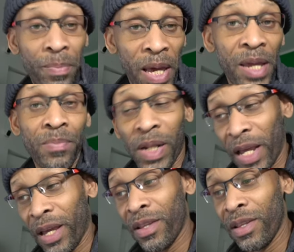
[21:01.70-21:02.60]
the paid
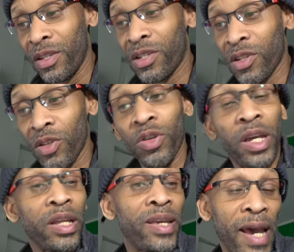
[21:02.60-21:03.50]
plans, you
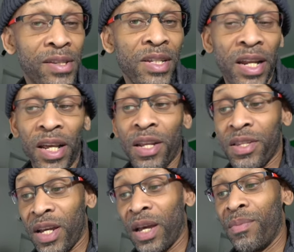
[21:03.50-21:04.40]
can cancel at any
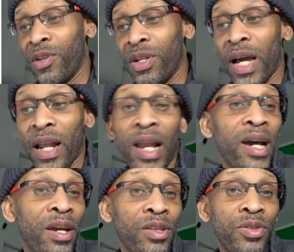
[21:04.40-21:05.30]
time. You're not
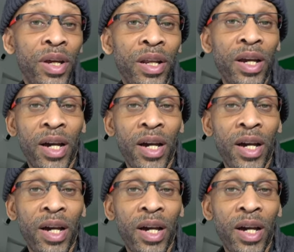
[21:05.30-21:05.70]
locked into any